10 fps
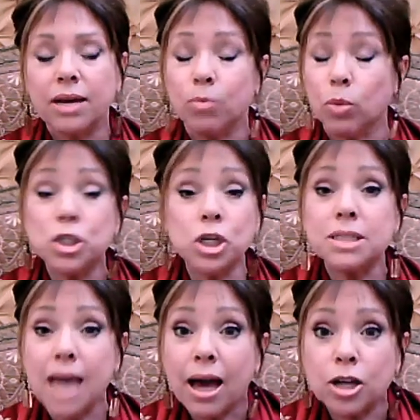which is
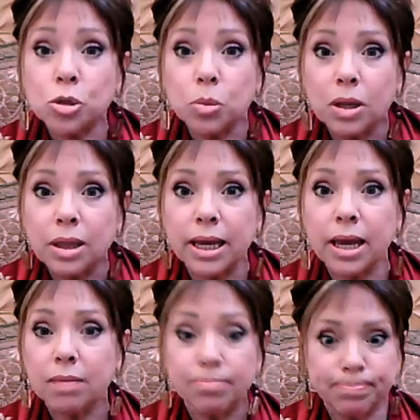
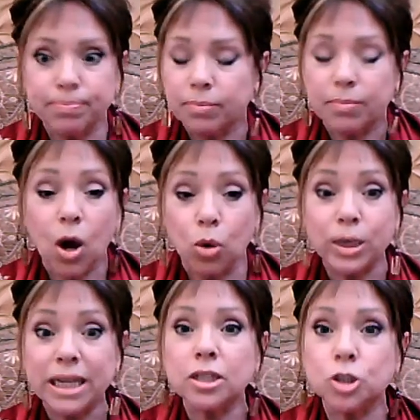actually a
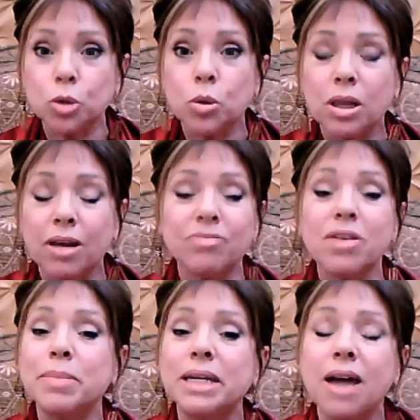real tool of
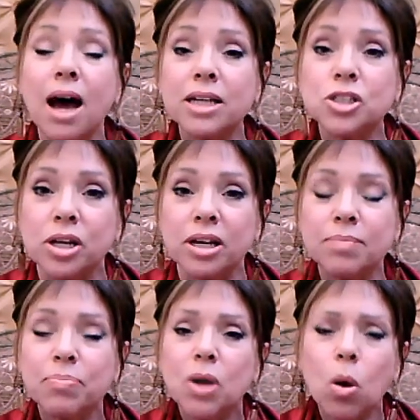feminine
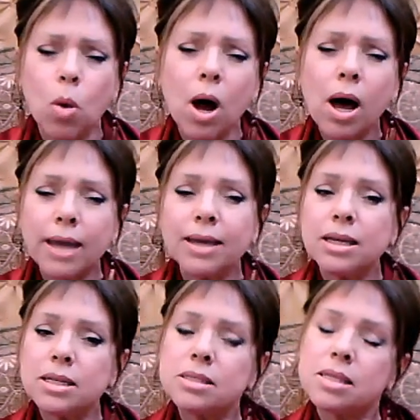hygiene, why
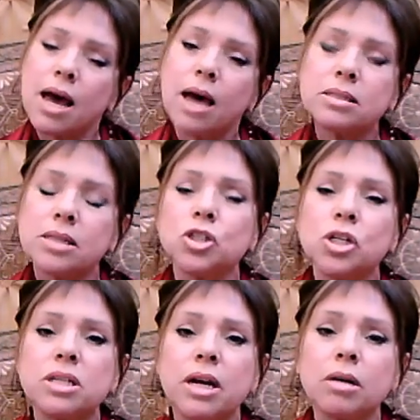is that such a
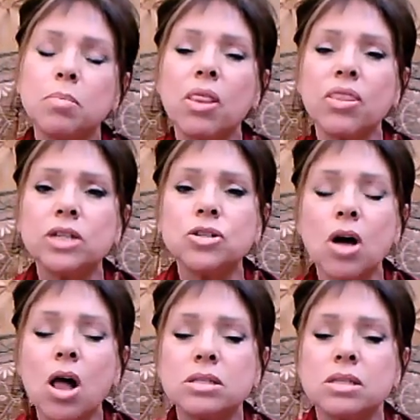terrible thing to
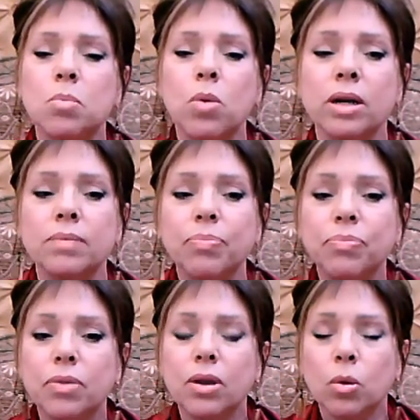call someone?
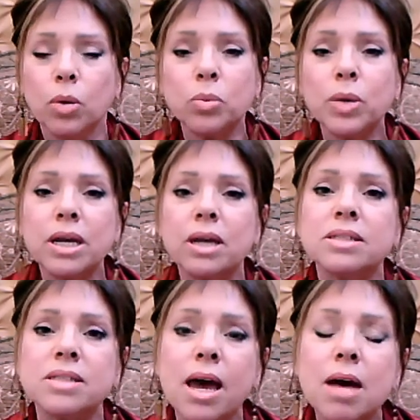When we
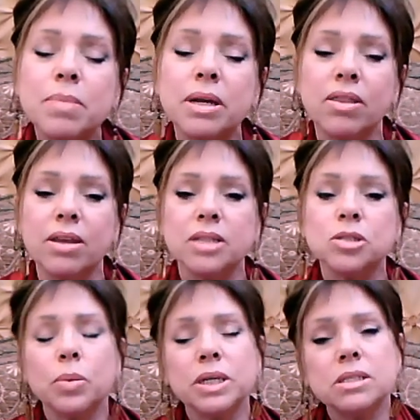examine this,
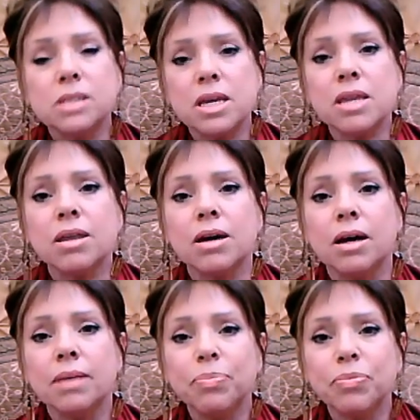we see
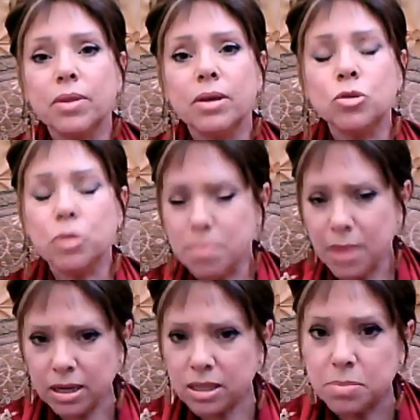the
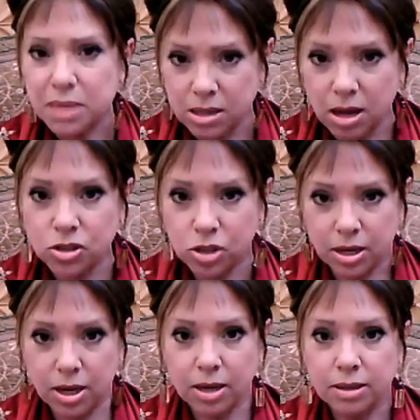tremendous
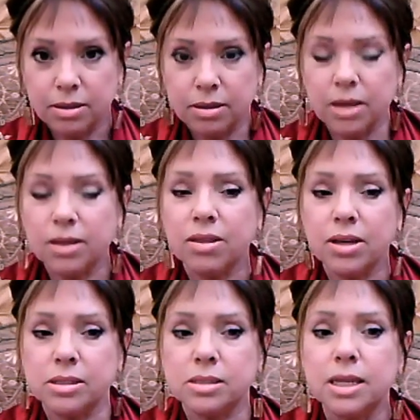misogyny in
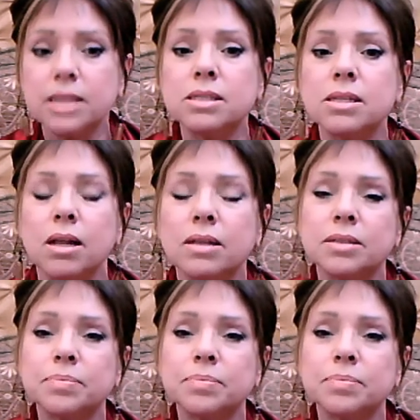this insult.